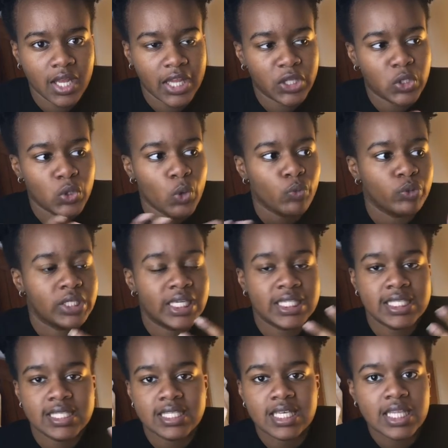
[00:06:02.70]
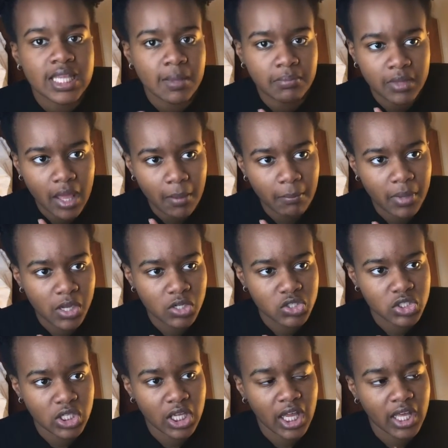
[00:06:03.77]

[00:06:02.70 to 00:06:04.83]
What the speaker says: Like you don't really get to see them that much.